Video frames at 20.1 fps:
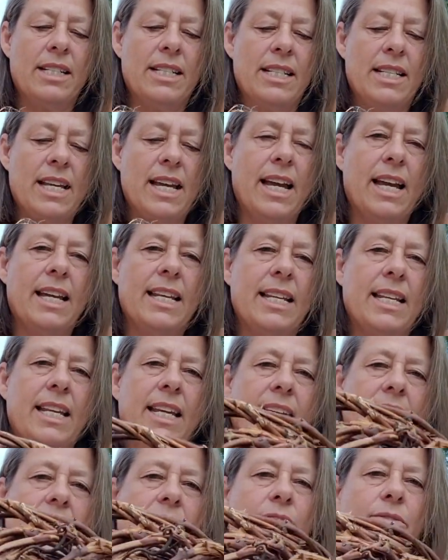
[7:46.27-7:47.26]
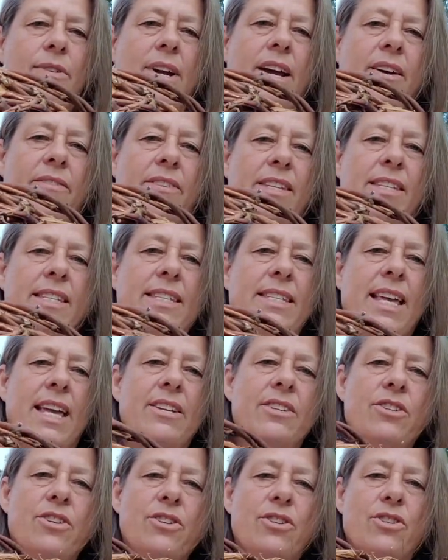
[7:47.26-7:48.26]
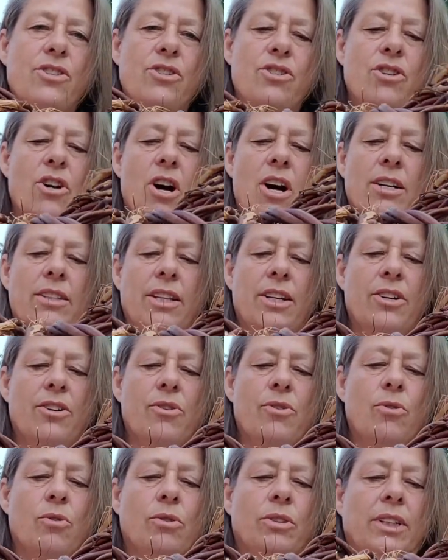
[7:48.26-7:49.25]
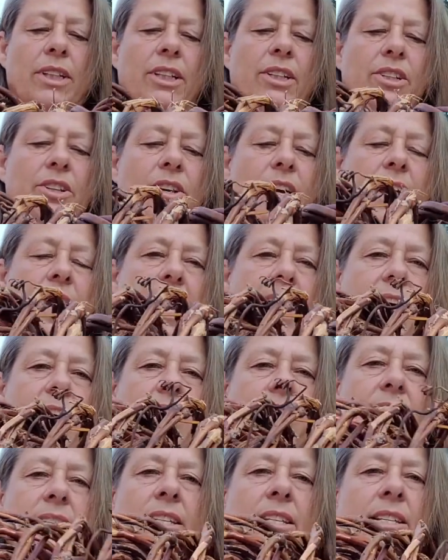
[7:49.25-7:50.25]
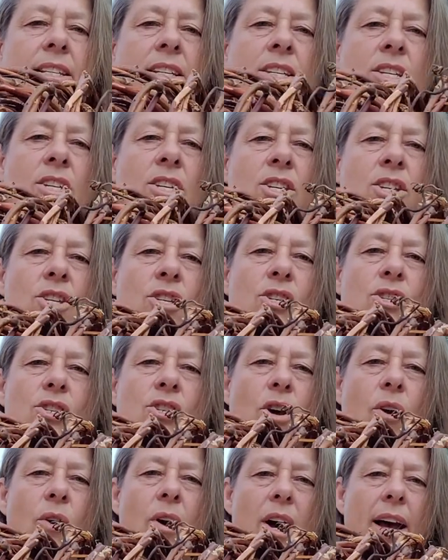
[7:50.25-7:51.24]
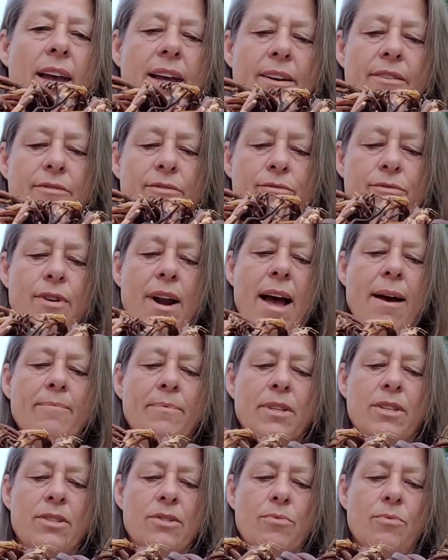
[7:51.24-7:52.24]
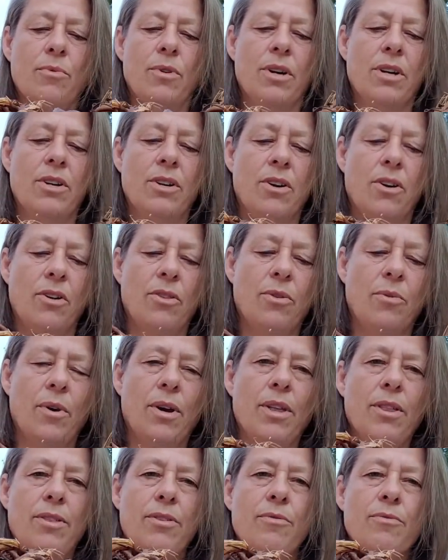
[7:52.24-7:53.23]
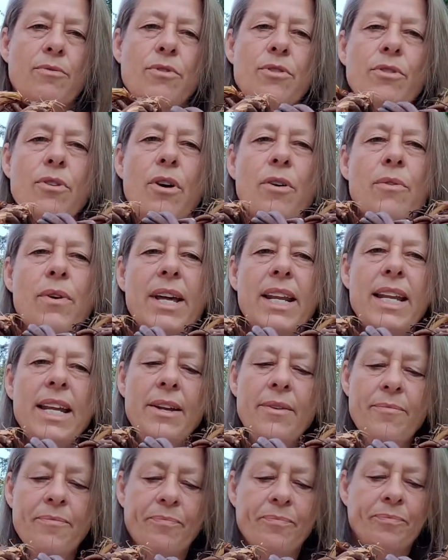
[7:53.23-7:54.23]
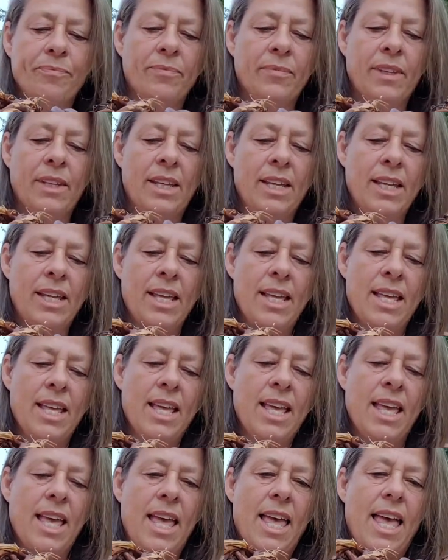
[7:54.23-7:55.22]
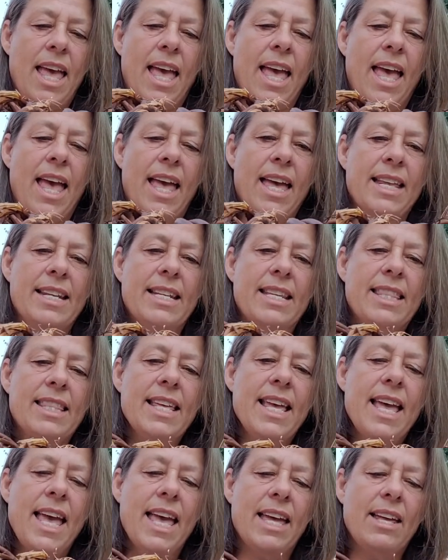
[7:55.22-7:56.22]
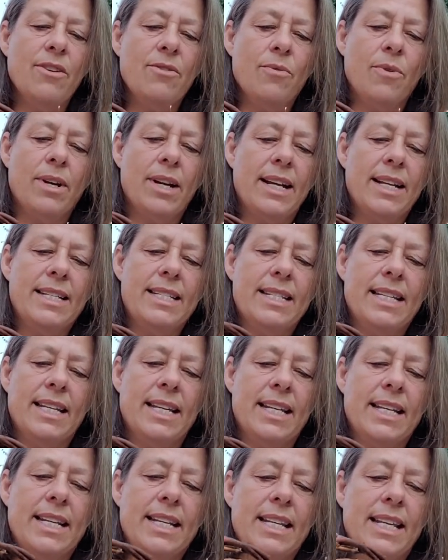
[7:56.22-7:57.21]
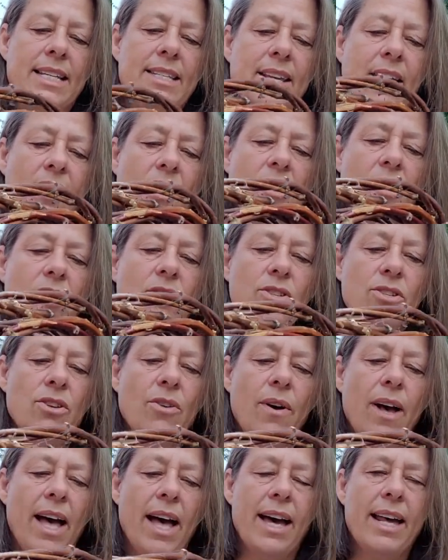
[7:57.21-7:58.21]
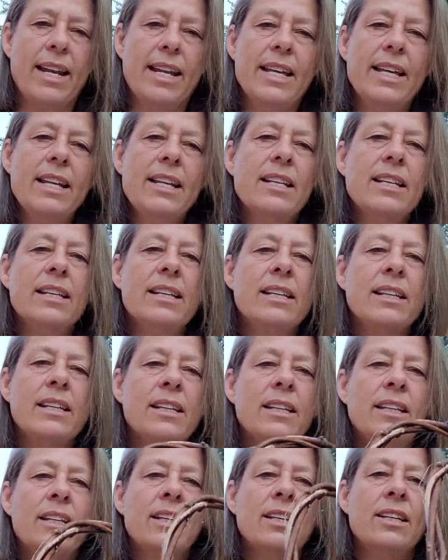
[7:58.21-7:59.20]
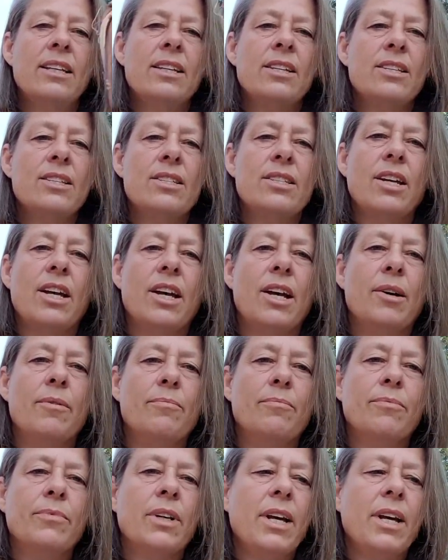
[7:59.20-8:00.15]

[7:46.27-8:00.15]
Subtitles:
tightening it around the center stalk that you're holding in your hand. So I have wrapped this one all the way through already. And then what I did is I also added some